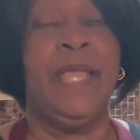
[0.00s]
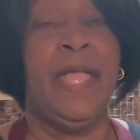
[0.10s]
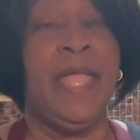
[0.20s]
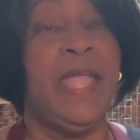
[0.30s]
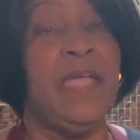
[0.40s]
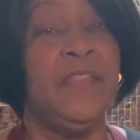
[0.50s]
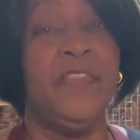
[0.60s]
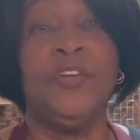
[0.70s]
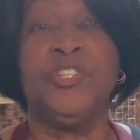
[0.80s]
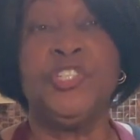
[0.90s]
and
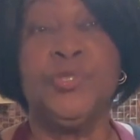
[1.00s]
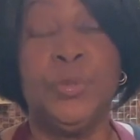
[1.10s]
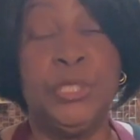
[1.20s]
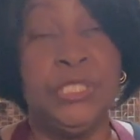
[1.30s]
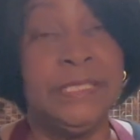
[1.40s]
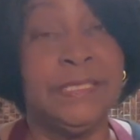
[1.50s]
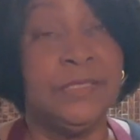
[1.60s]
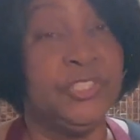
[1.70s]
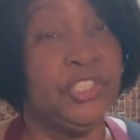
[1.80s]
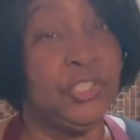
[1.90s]
there are shortages
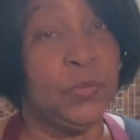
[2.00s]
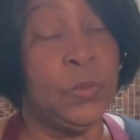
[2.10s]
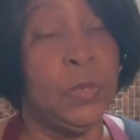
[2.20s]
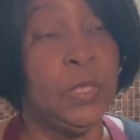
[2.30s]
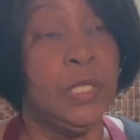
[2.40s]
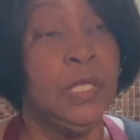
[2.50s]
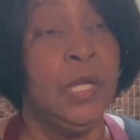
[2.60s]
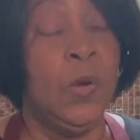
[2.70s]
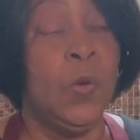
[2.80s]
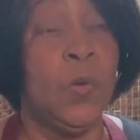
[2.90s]
at the store,
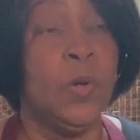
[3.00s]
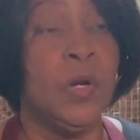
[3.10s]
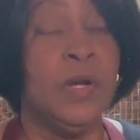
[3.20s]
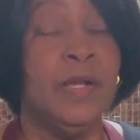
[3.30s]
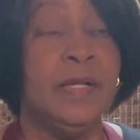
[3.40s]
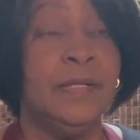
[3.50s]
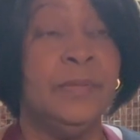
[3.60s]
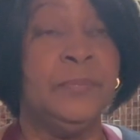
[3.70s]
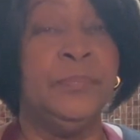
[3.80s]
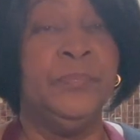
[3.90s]
or
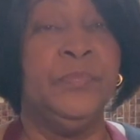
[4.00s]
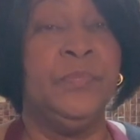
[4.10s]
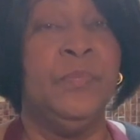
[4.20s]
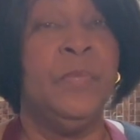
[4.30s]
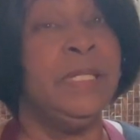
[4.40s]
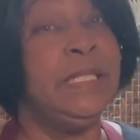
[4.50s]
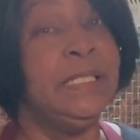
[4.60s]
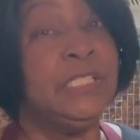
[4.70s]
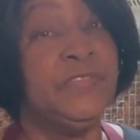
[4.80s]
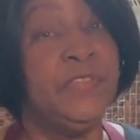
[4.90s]
money
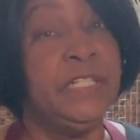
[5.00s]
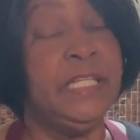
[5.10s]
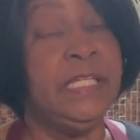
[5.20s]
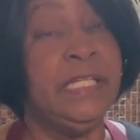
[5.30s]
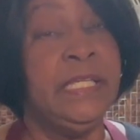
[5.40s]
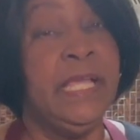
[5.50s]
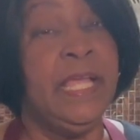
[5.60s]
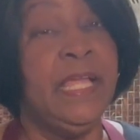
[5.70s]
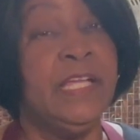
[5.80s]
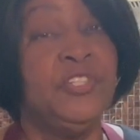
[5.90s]
gets funny
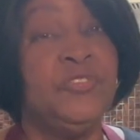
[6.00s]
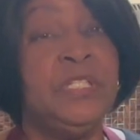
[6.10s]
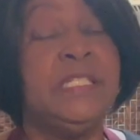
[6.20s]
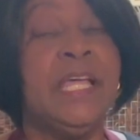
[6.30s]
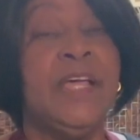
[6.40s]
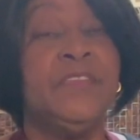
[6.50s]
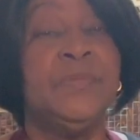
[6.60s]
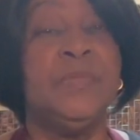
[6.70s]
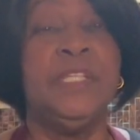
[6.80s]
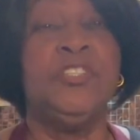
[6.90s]
and you need to have
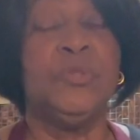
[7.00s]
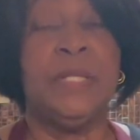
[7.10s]
some things on